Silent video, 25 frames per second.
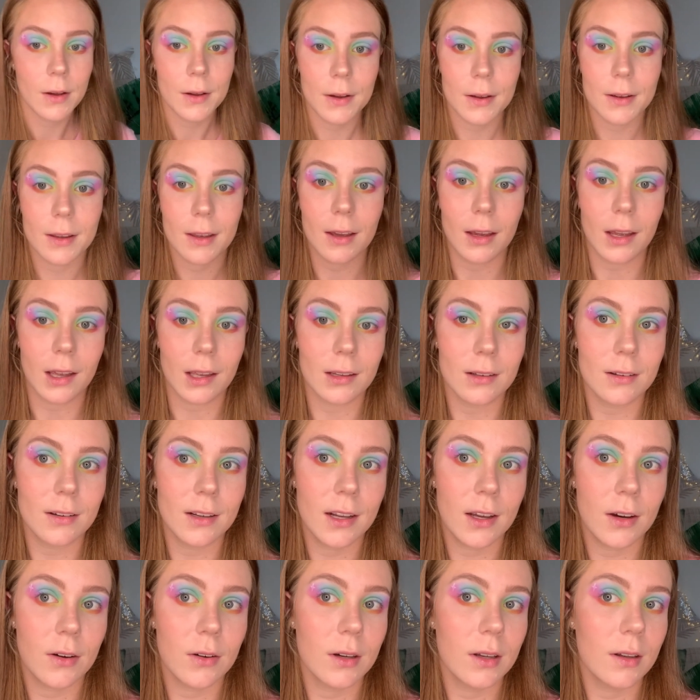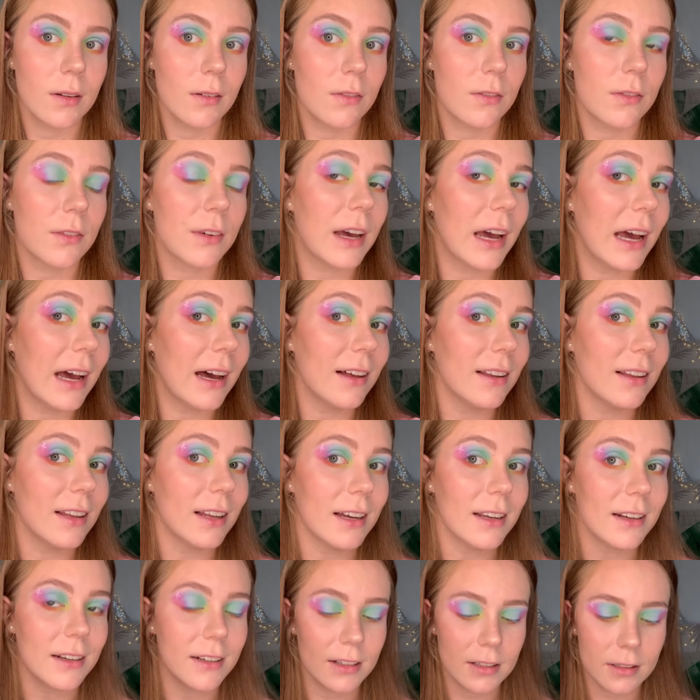Okay, now I've
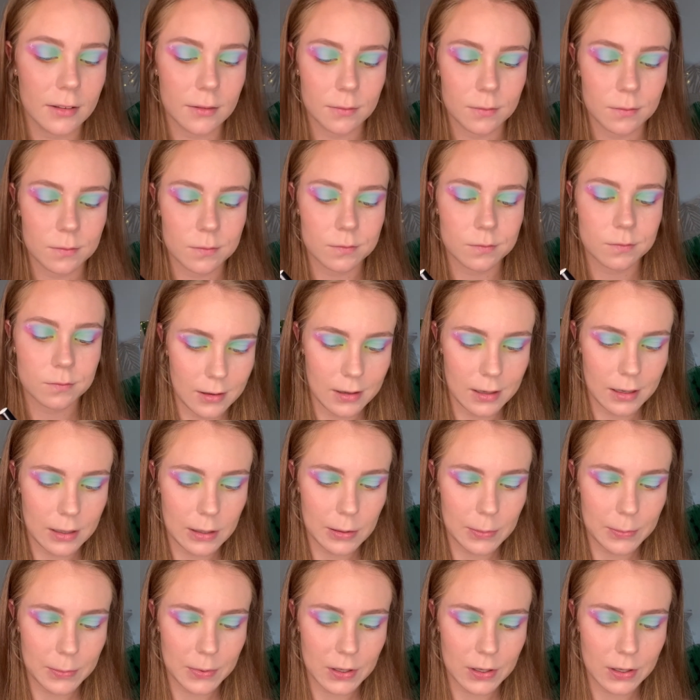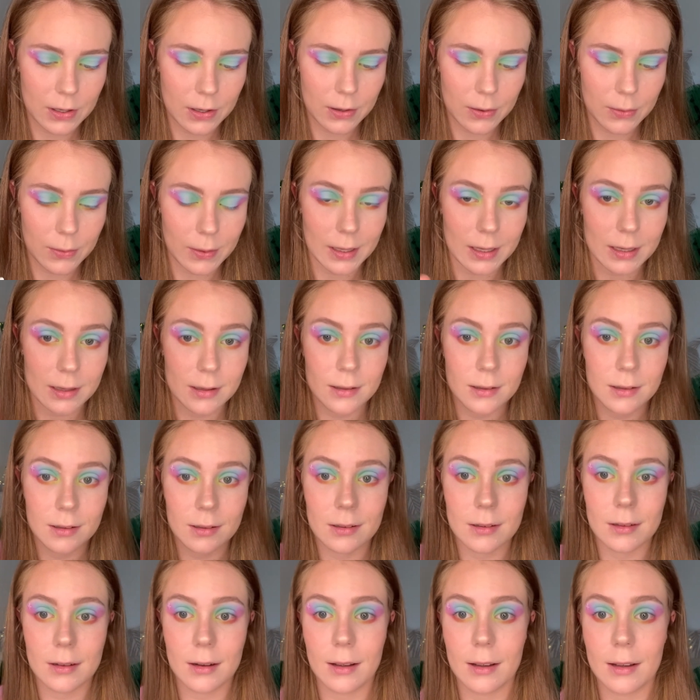outlined it. Now I'm gonna go in
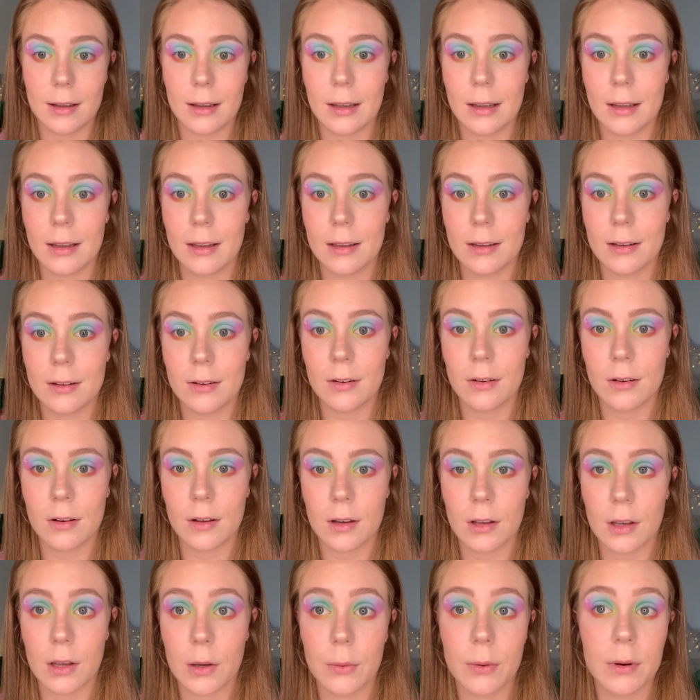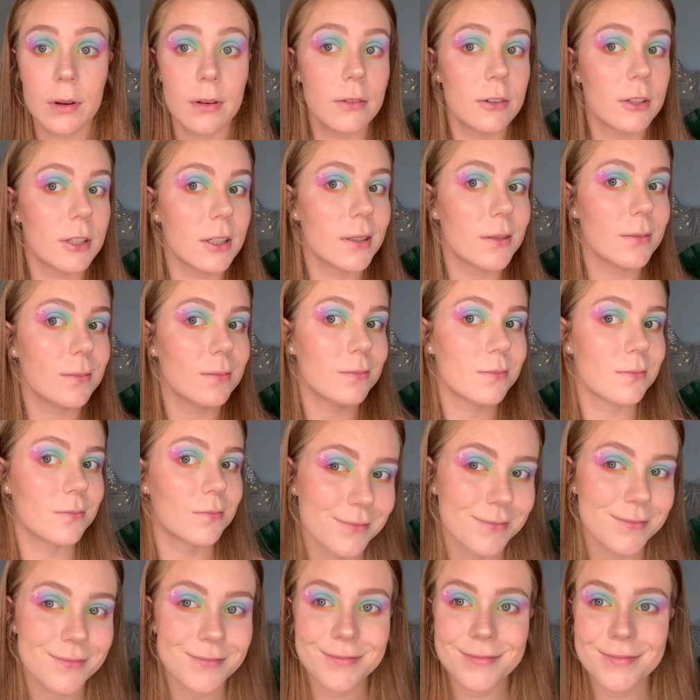and go over
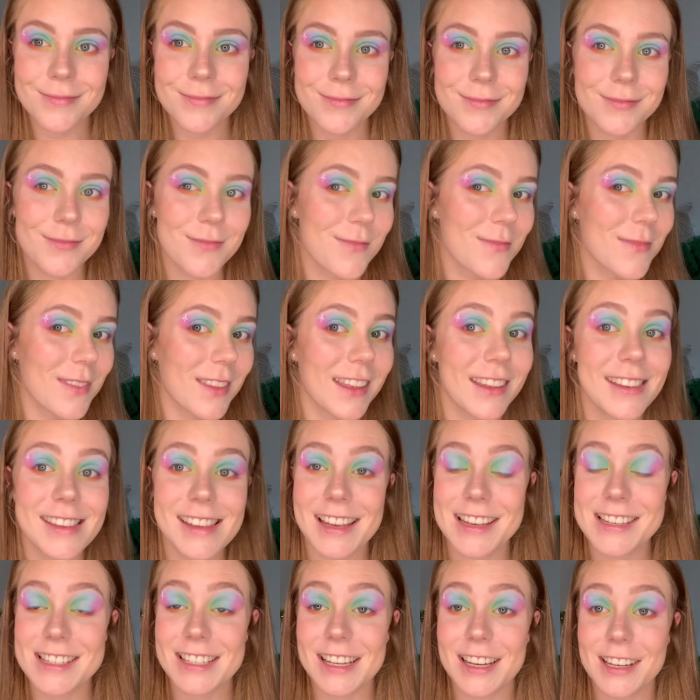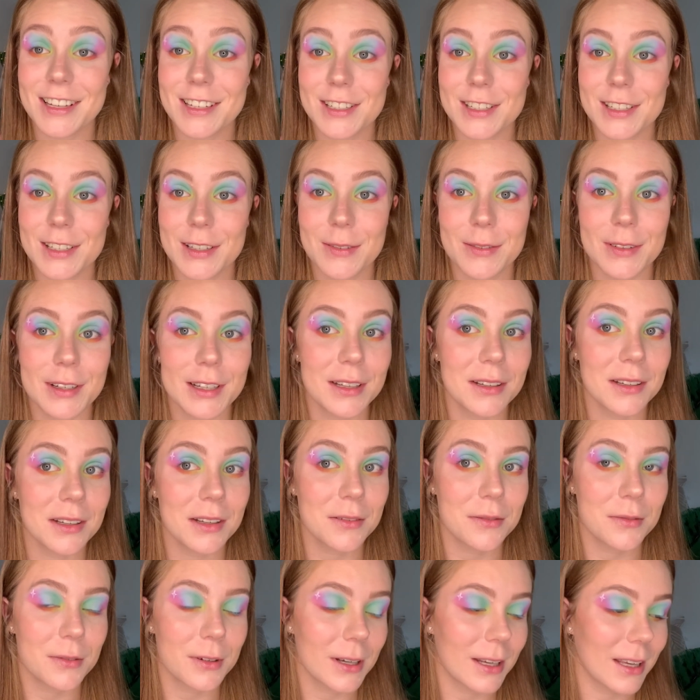it. That's actually really
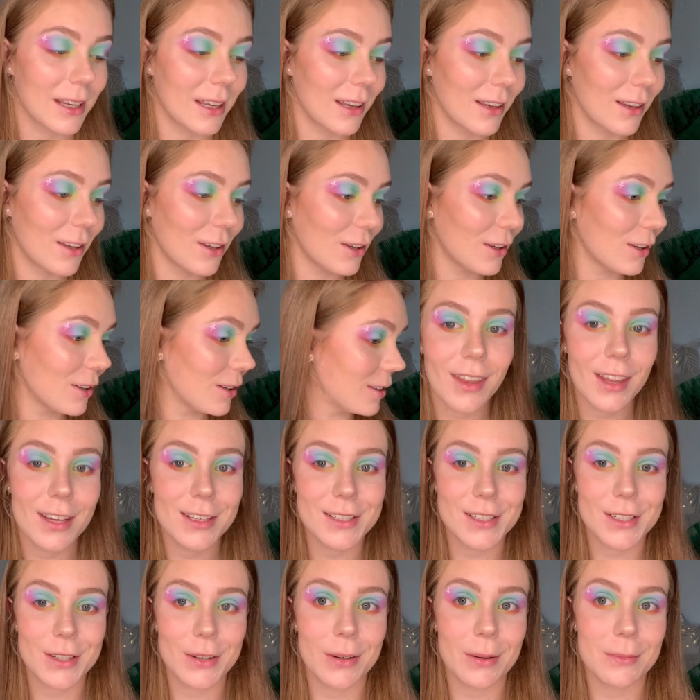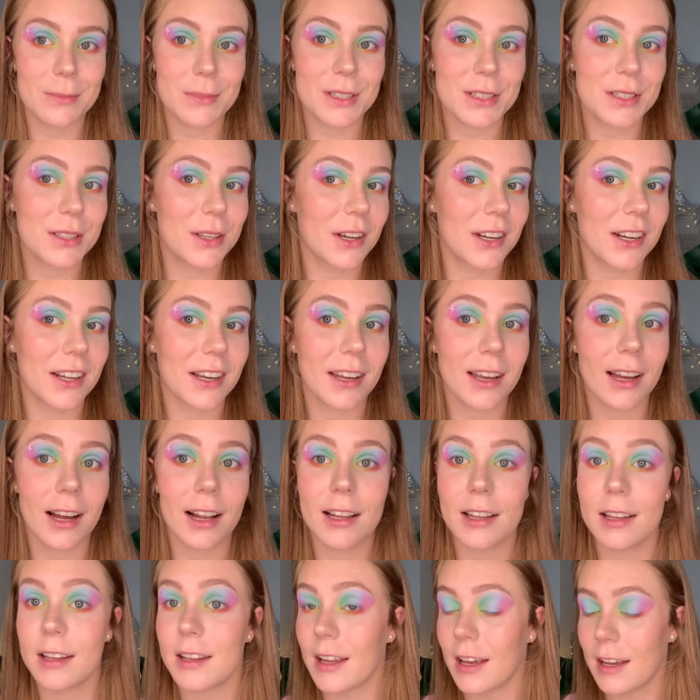freaking cute. So I'm just gonna
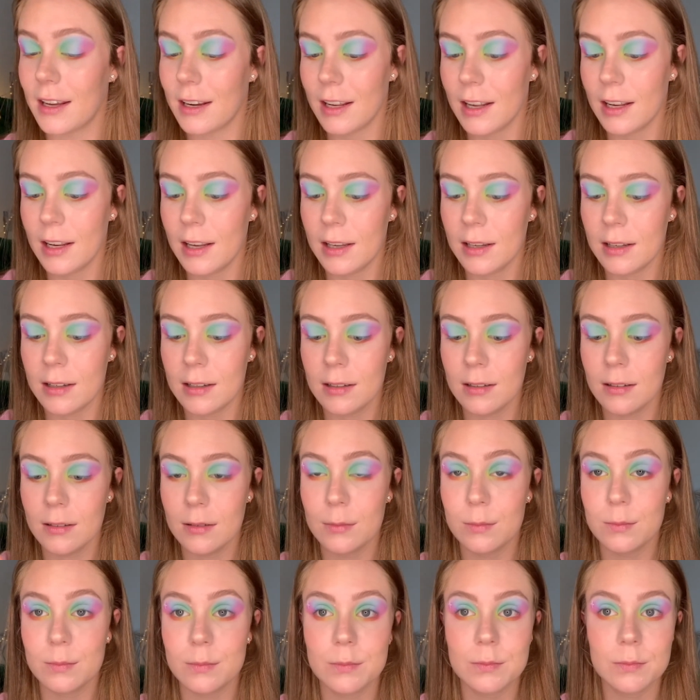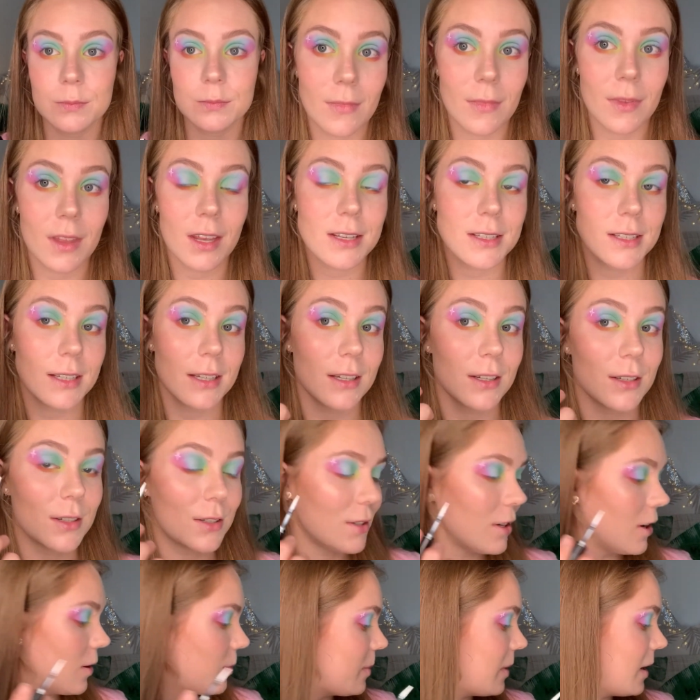color that in. This is
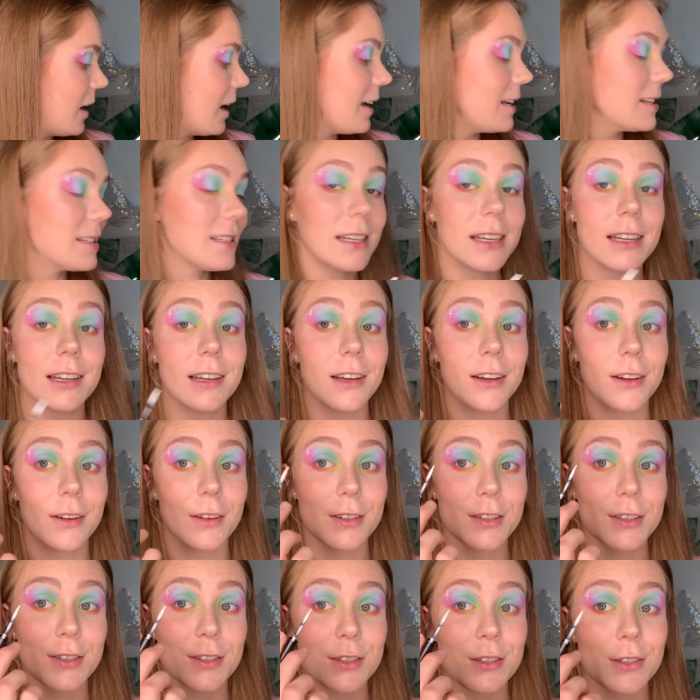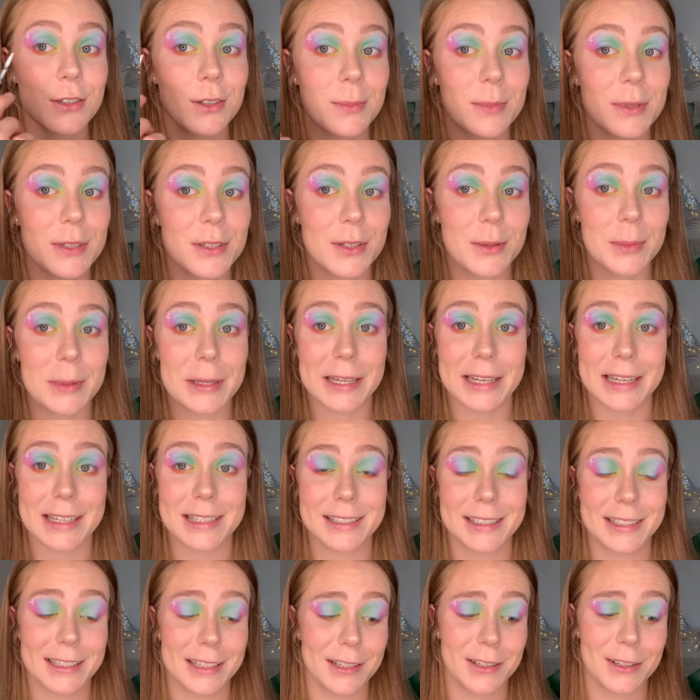super easy, super easy
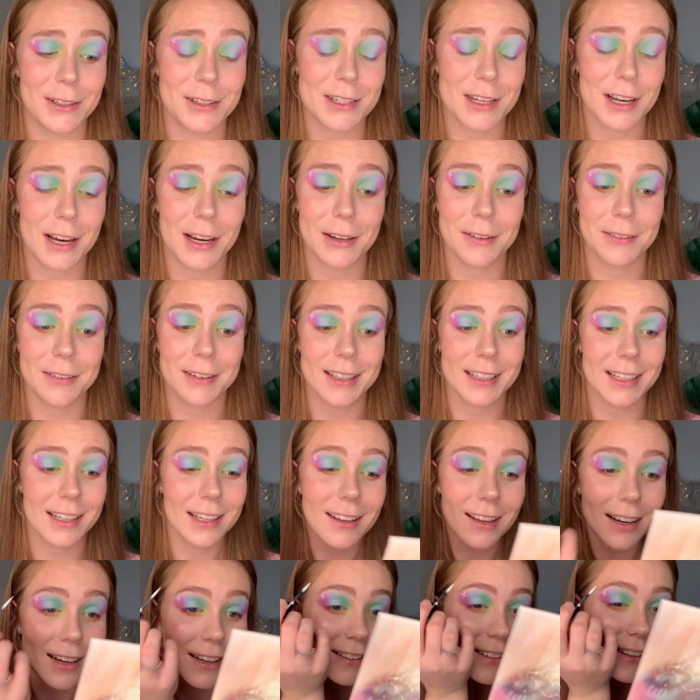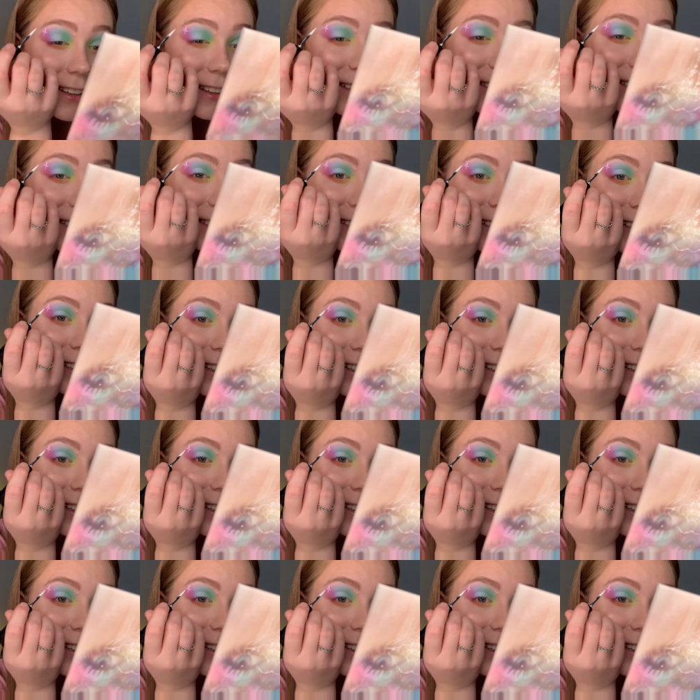to use. I really like this.